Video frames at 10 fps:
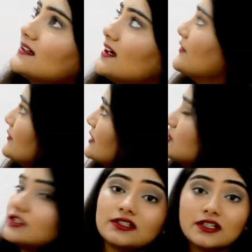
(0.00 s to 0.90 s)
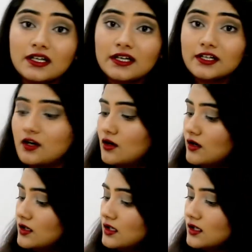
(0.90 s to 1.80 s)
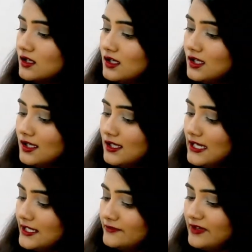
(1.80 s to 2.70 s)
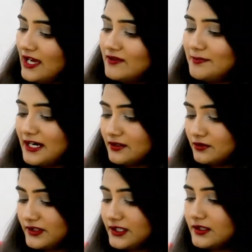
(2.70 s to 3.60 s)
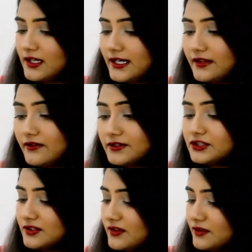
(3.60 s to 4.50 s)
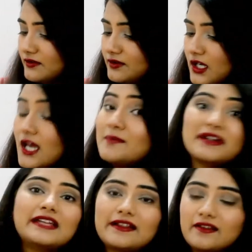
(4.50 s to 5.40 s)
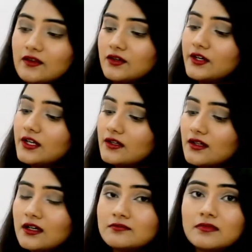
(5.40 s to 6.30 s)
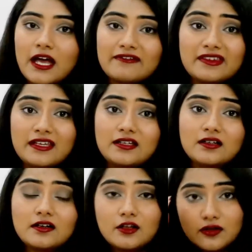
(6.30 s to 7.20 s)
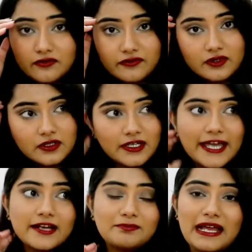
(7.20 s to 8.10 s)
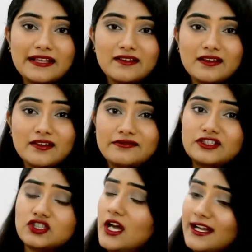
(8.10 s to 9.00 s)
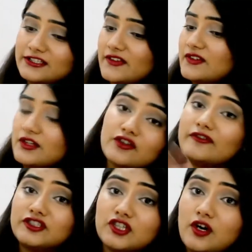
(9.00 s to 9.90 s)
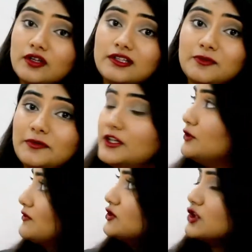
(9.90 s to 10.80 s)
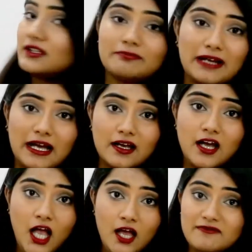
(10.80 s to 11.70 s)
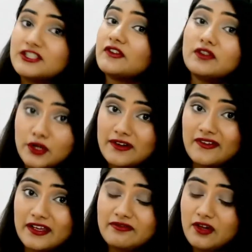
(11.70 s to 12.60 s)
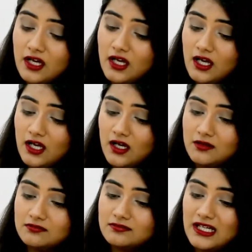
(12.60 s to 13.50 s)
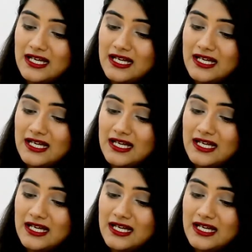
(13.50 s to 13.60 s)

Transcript: and I've switched it on, and we have a button over here. I didn't switch this on, but that's good. I've seen a lot of hair appliances which just switch on the moment you switch on the plug, which is not safe. I